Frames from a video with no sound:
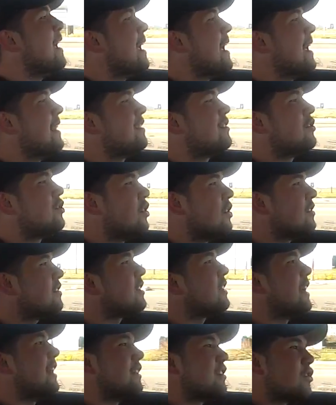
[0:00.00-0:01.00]
It's
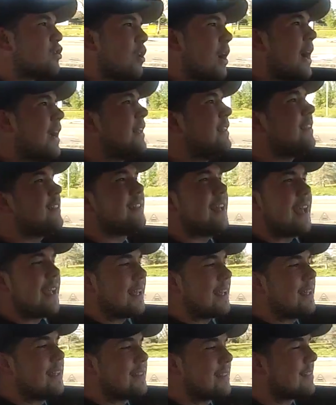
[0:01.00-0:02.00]
trying to
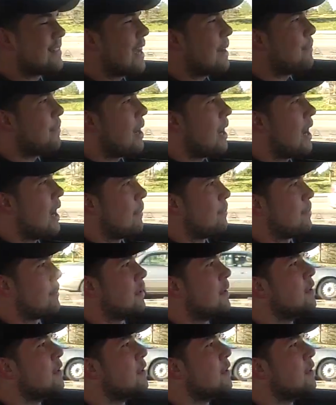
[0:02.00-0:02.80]
take it a step up.